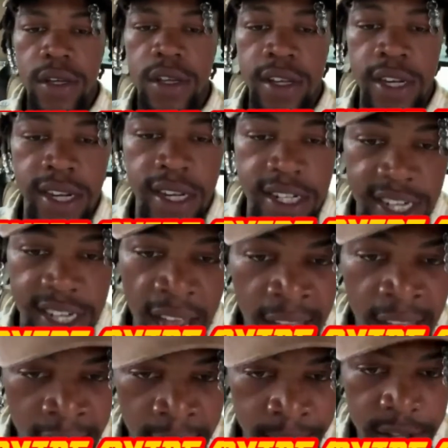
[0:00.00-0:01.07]
You need a
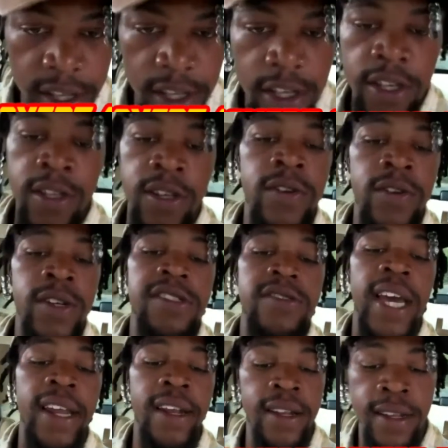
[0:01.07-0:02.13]
job, you know that you
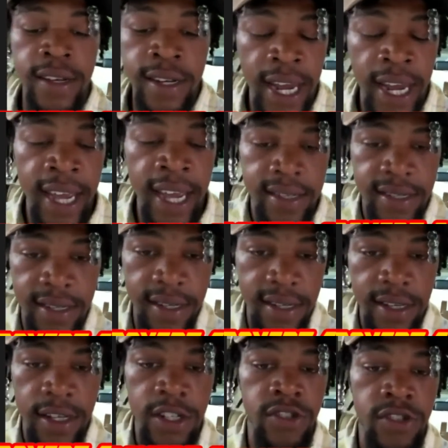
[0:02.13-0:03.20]
gotta look nice,
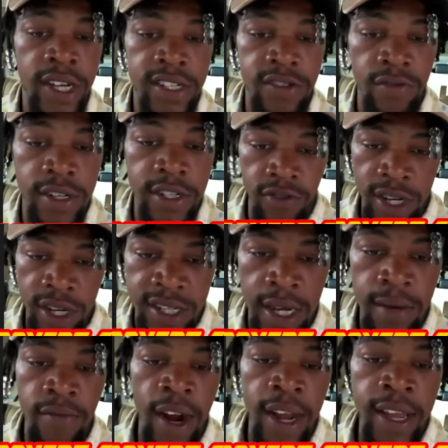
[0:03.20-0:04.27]
dress up
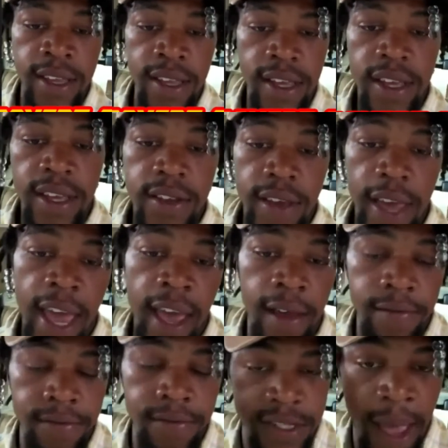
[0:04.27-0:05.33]
right,
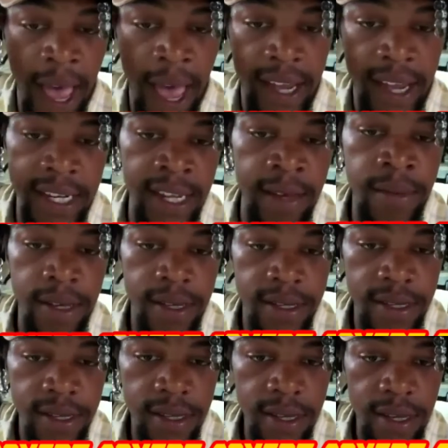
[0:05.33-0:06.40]
have some academics
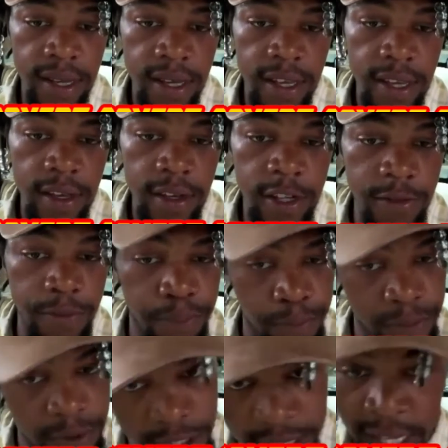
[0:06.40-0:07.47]

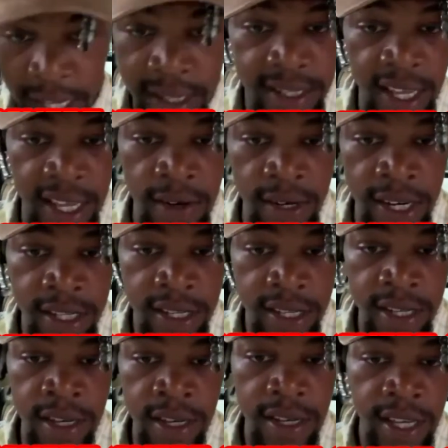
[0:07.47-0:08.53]
instilled
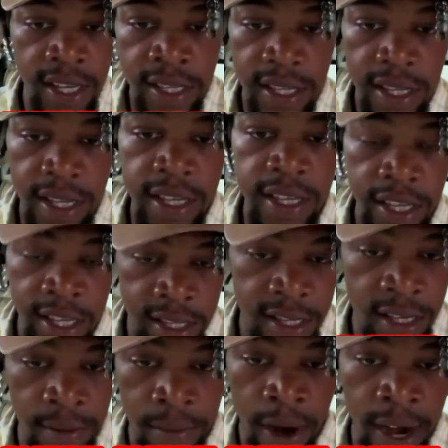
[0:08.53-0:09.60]
into
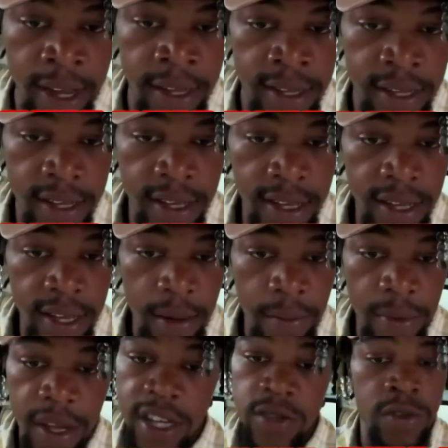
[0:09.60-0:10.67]
your brain.
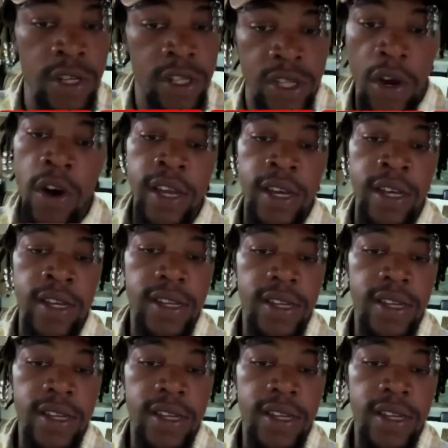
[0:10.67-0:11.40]
Because when you're talking,